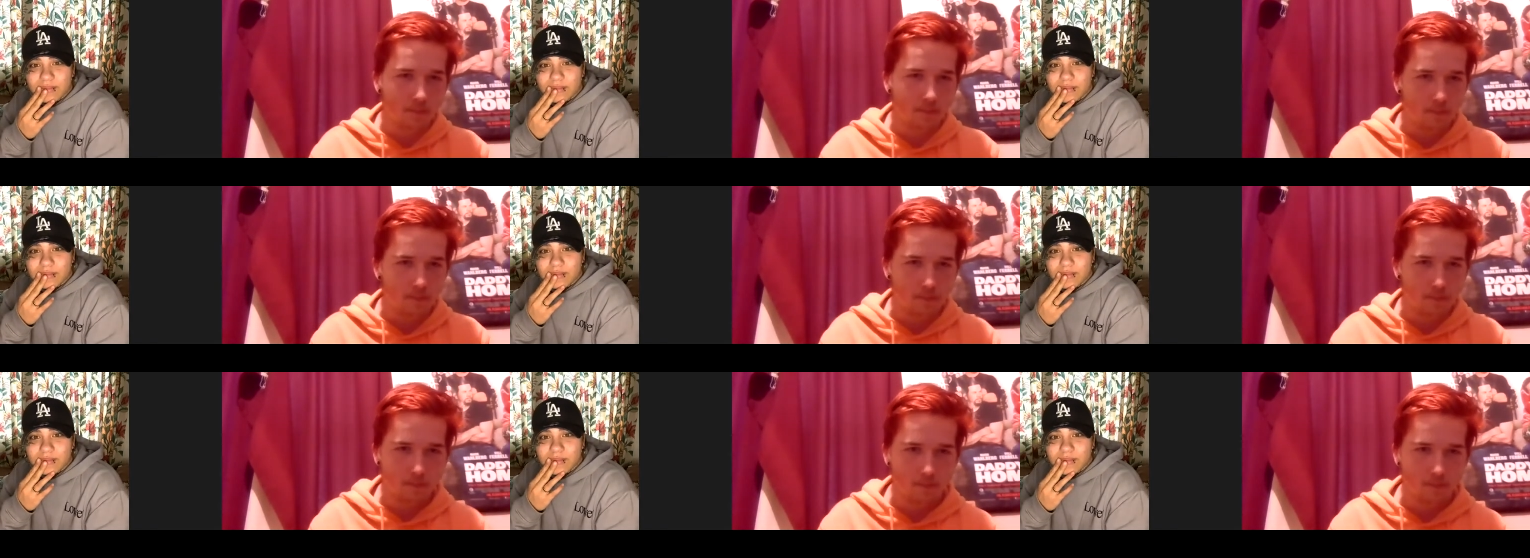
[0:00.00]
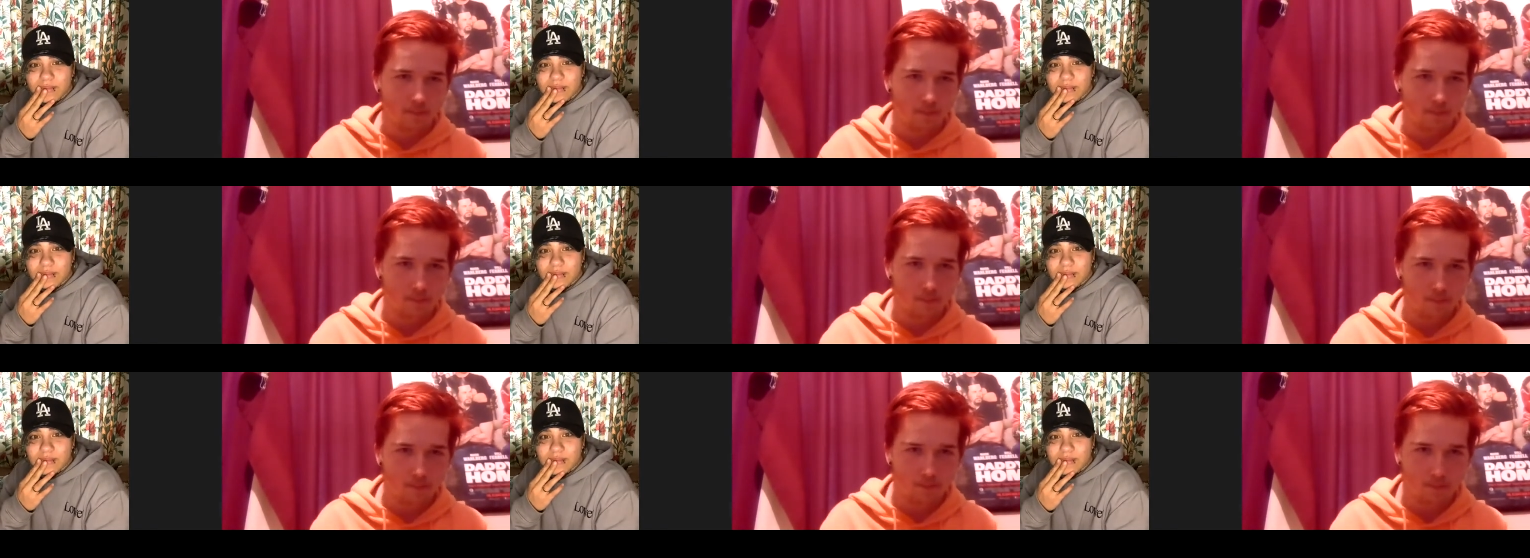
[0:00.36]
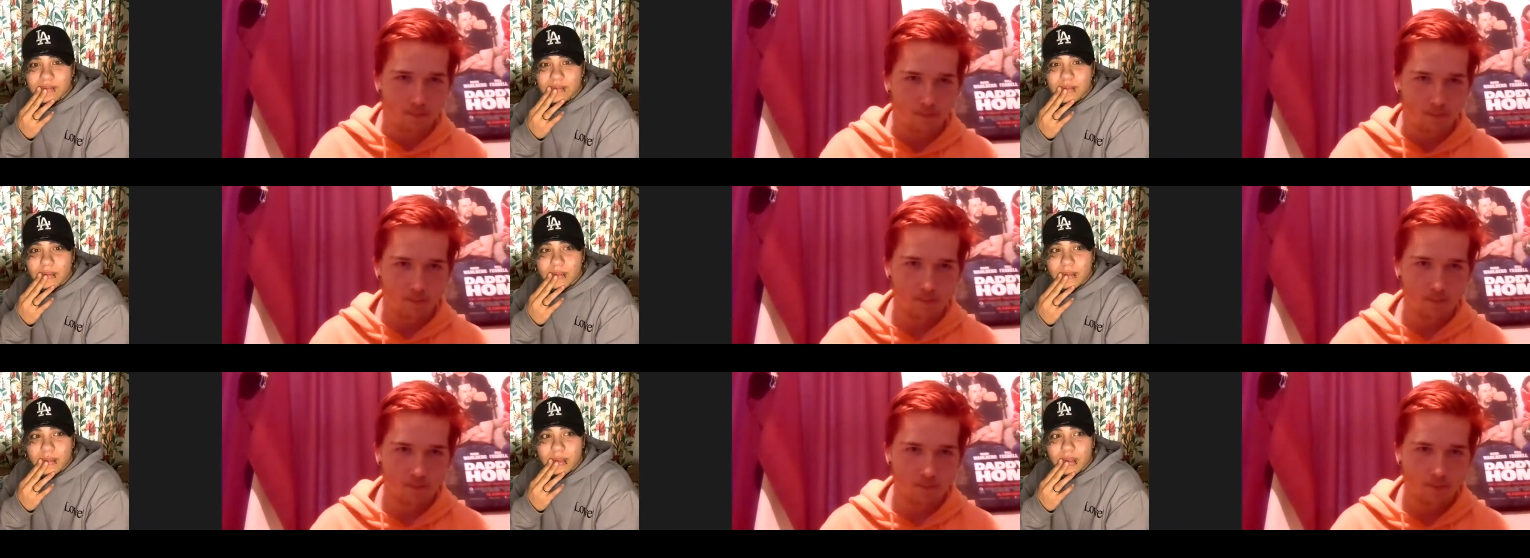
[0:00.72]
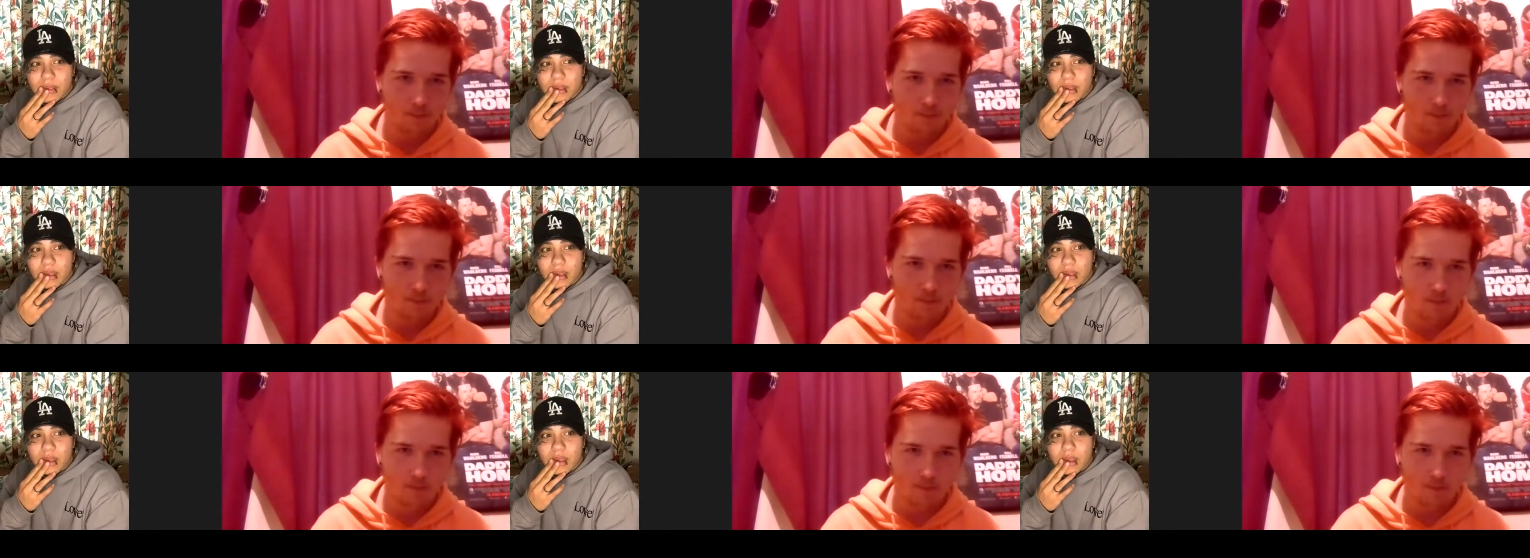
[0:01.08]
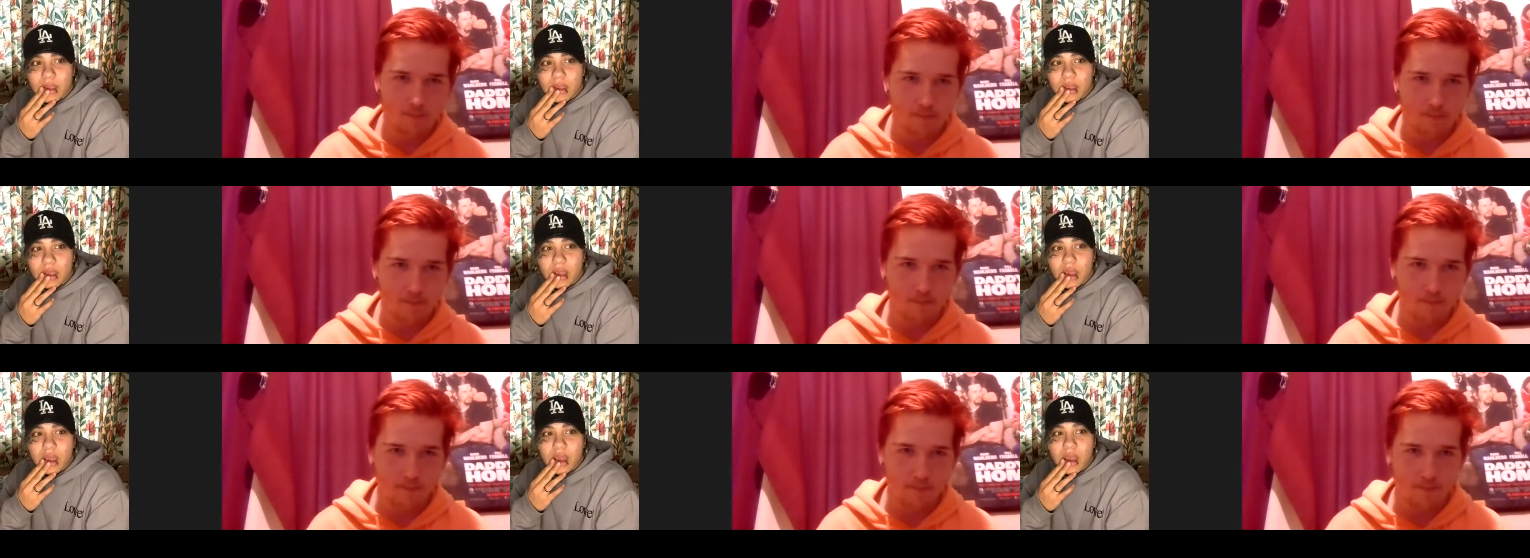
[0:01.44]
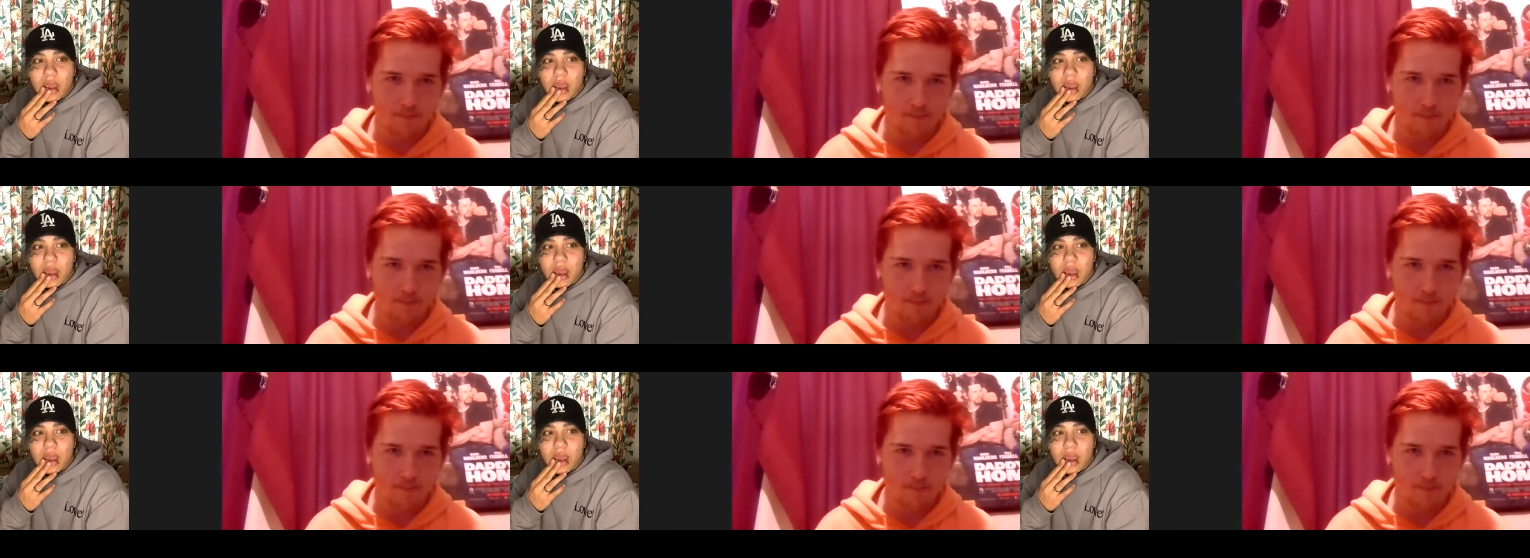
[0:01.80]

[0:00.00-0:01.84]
Nothing is said.